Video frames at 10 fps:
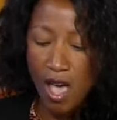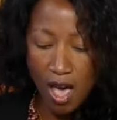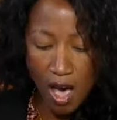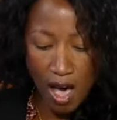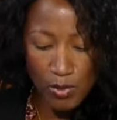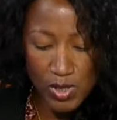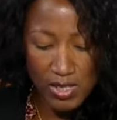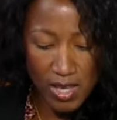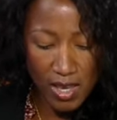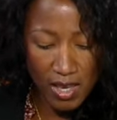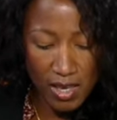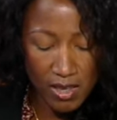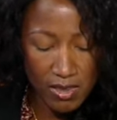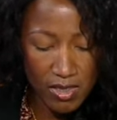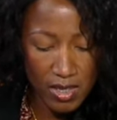I would say
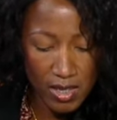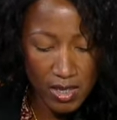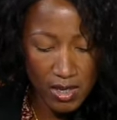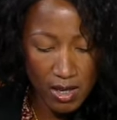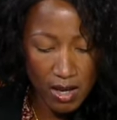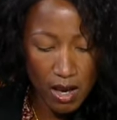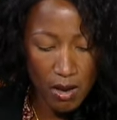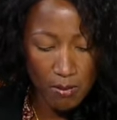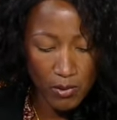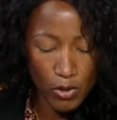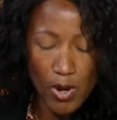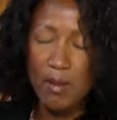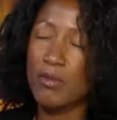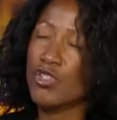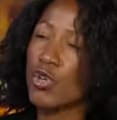the great
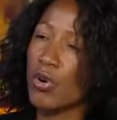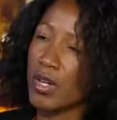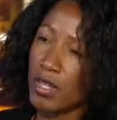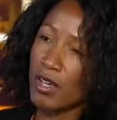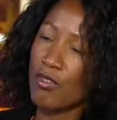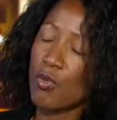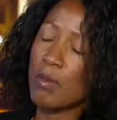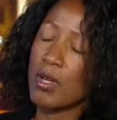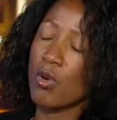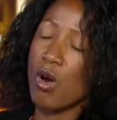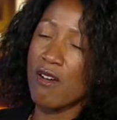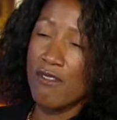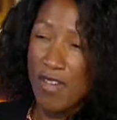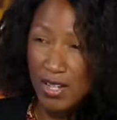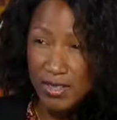majority of women who are
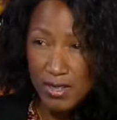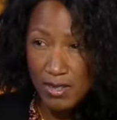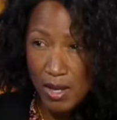affected